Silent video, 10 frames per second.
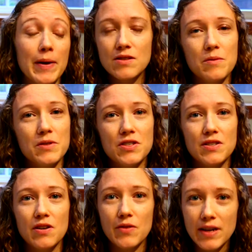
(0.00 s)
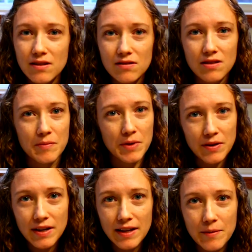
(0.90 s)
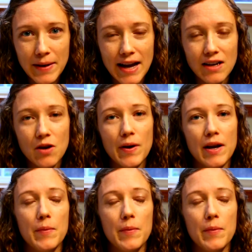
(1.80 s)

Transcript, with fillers: So it was just a great little community that we had going,